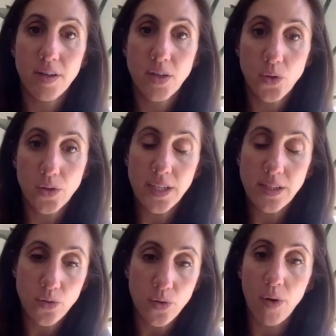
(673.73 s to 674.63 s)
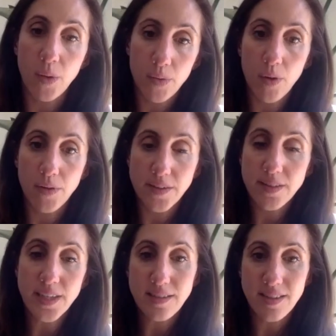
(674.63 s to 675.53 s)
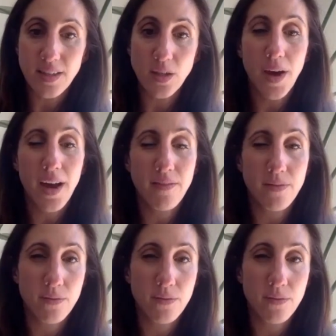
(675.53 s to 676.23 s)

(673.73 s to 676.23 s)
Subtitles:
your list growing with all these leads, and then you have